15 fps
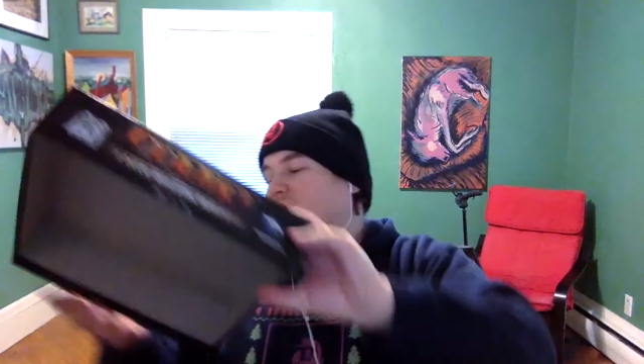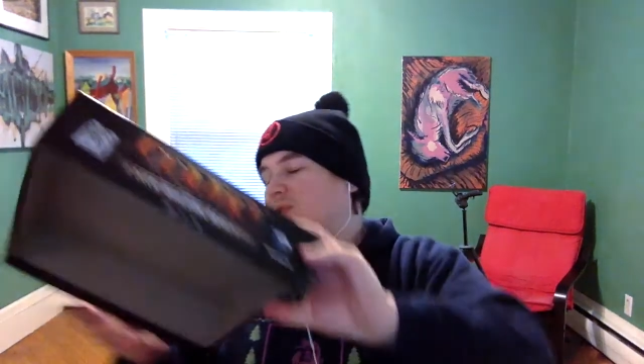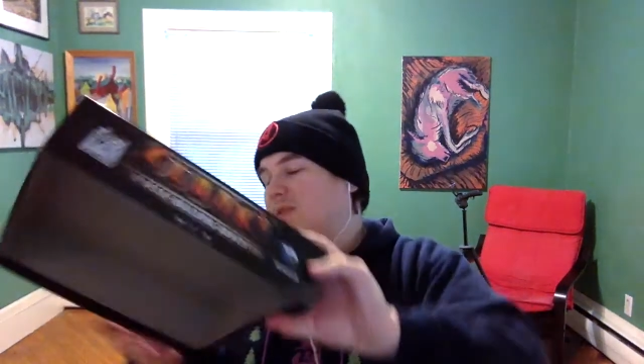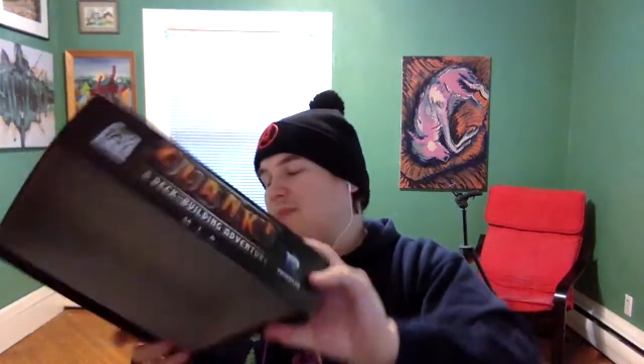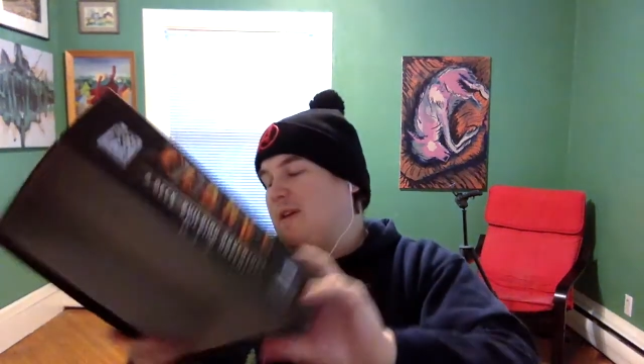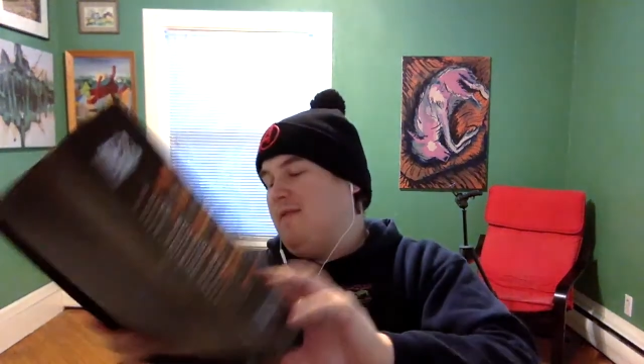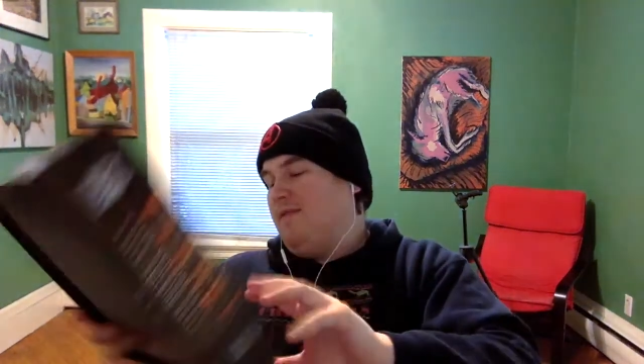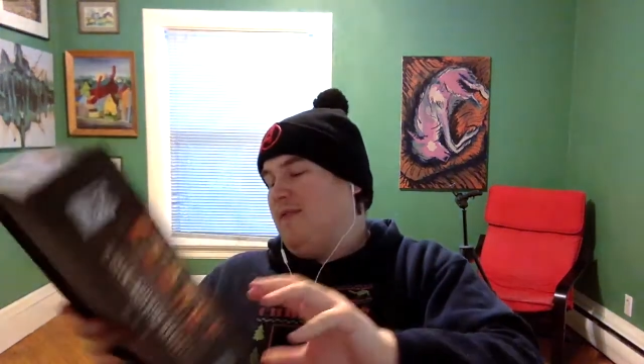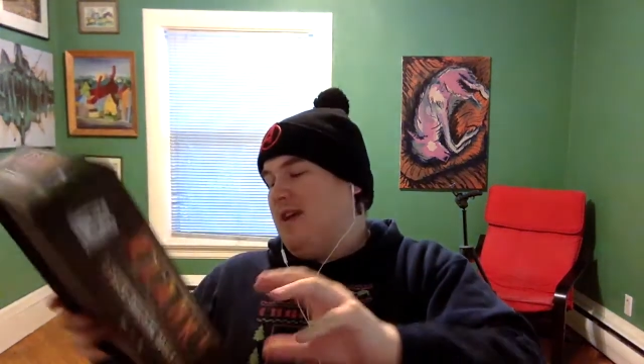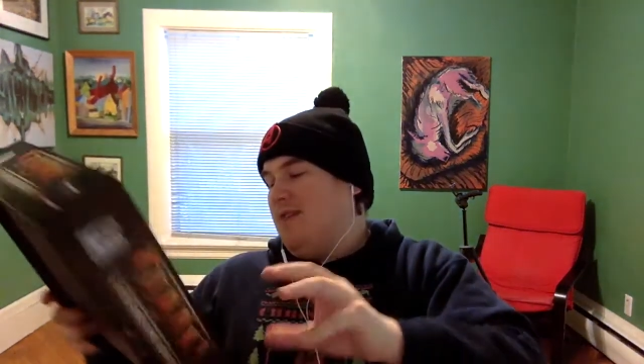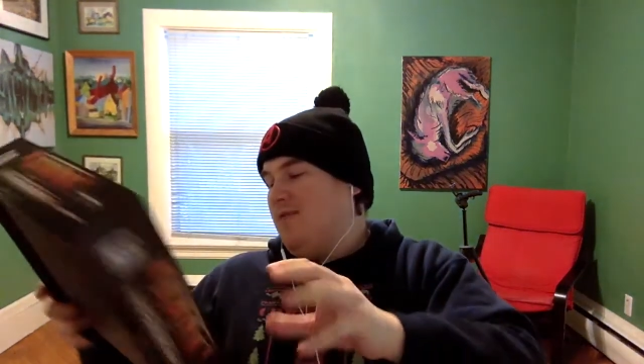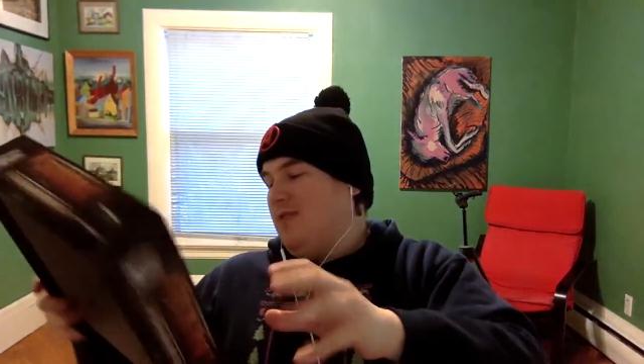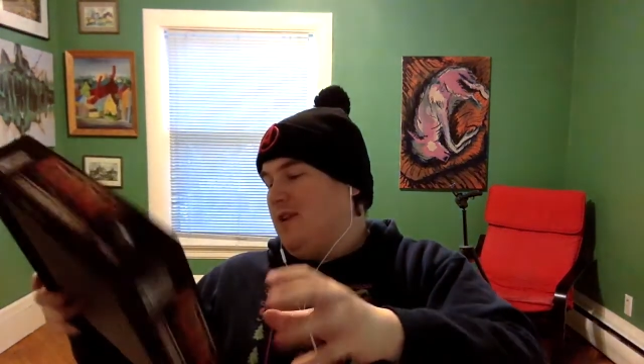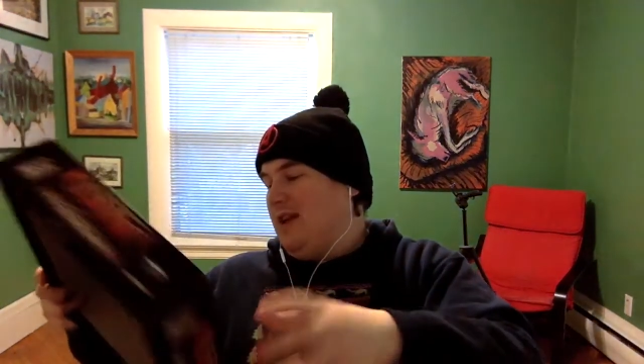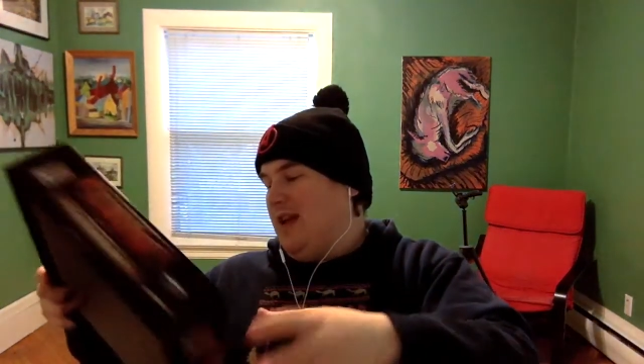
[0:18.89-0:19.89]
one of my
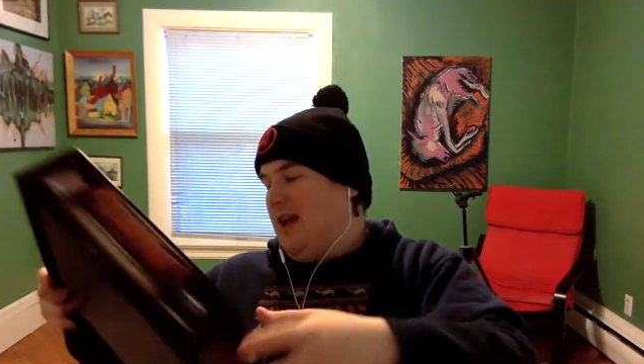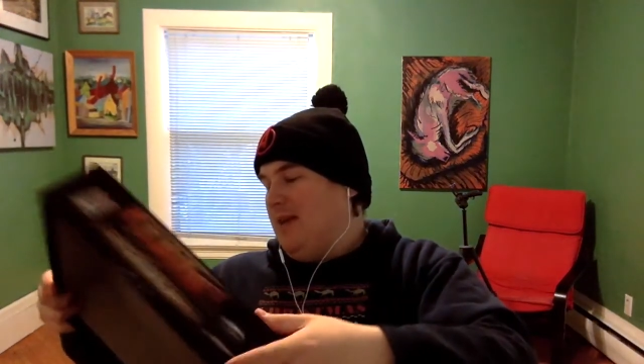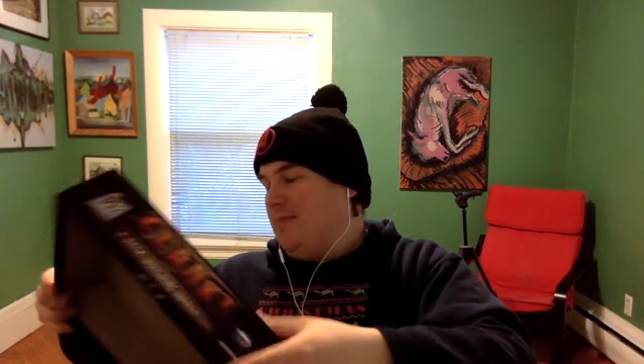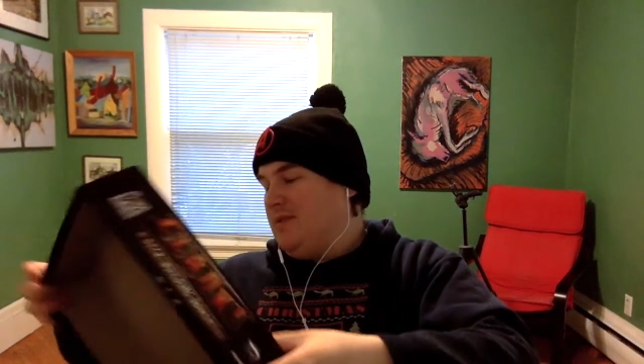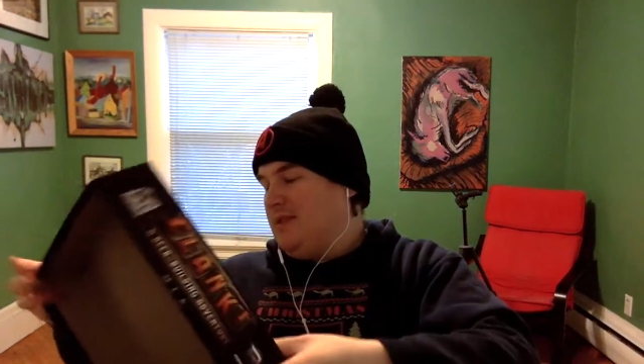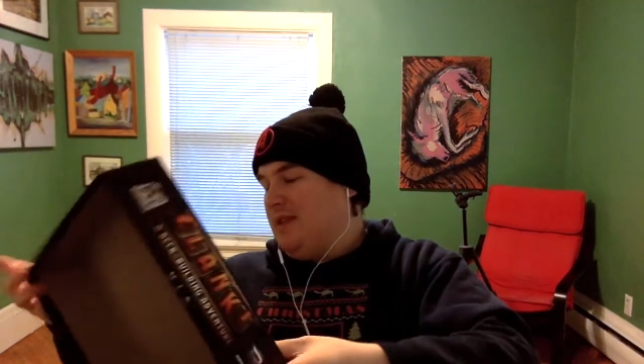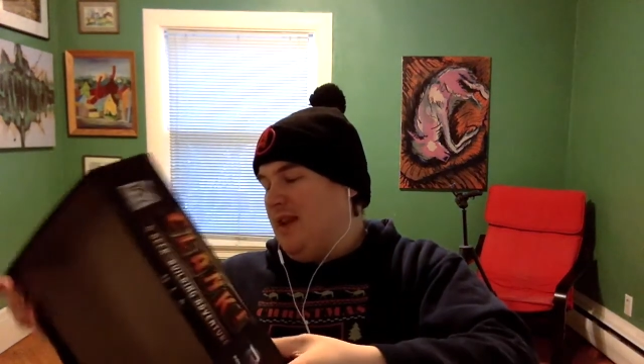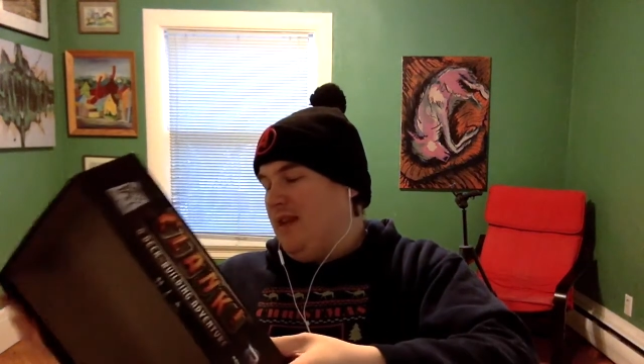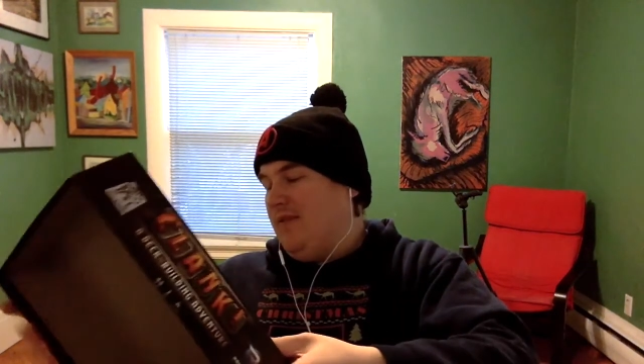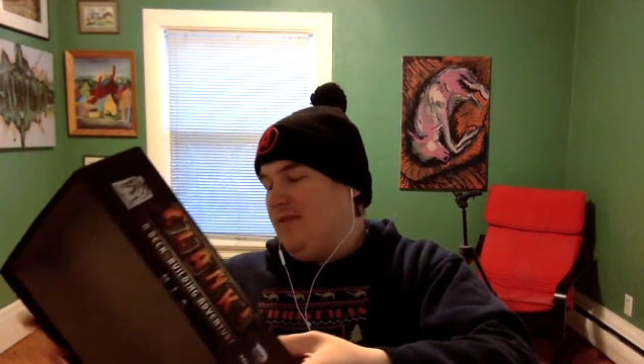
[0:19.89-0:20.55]
favorite games that